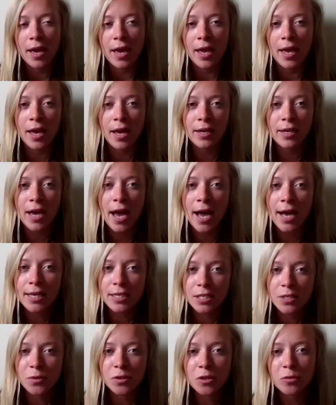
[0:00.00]
And
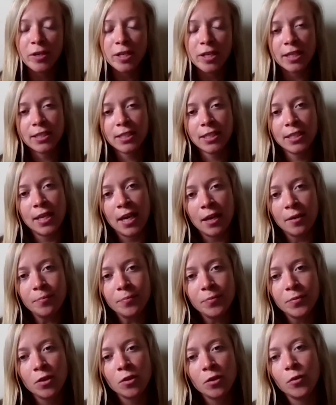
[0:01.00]
as you are reading today,
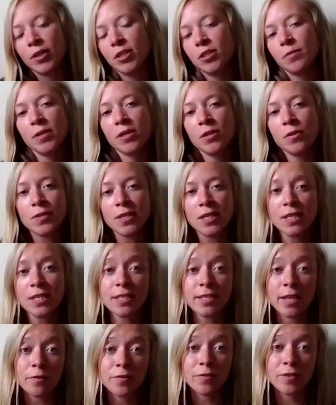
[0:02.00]
you're going to be using
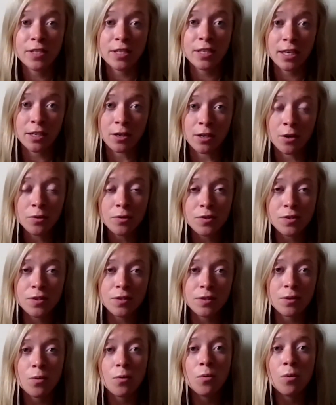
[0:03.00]
self-stick
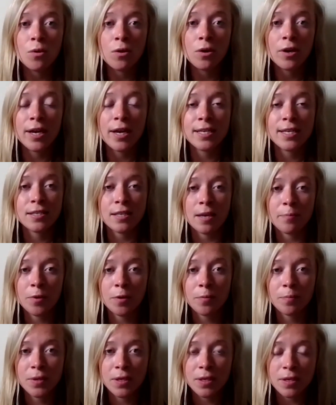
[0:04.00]
notes or a
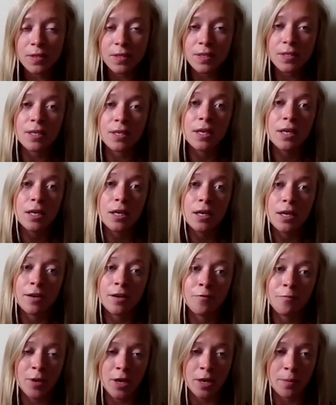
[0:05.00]
separate piece
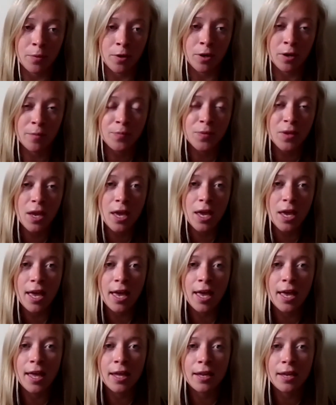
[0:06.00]
of paper.
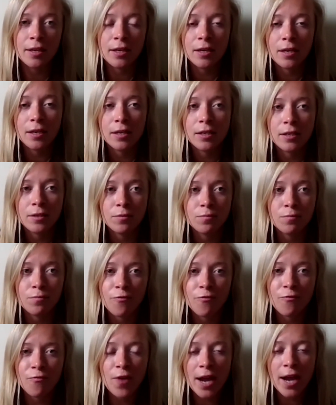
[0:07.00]
And
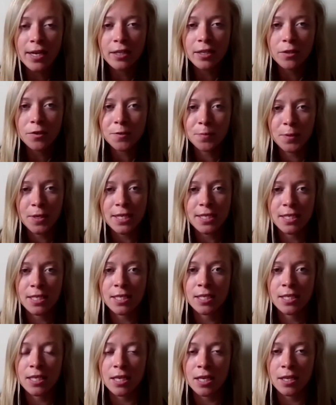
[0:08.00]
finding those
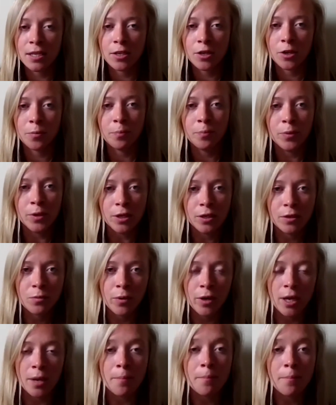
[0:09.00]
places in your book
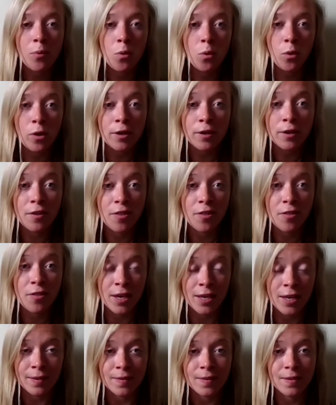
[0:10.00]
where important
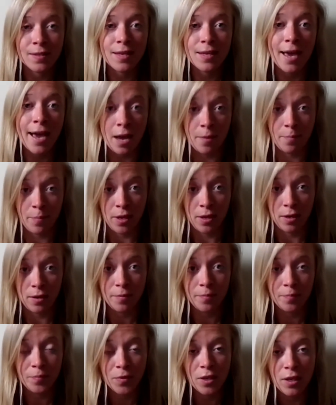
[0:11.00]
things happen.
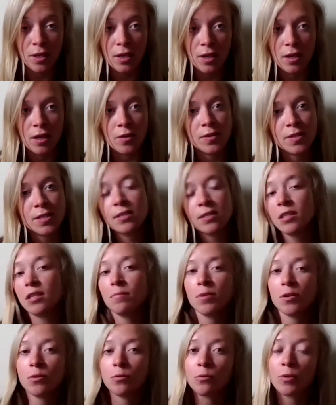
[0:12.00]
Now, this is going to
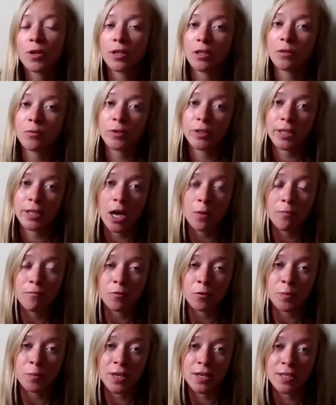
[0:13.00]
be really, really
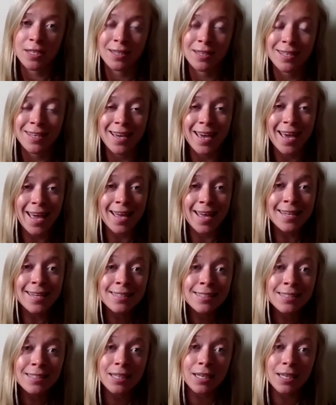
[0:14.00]
helpful because at the end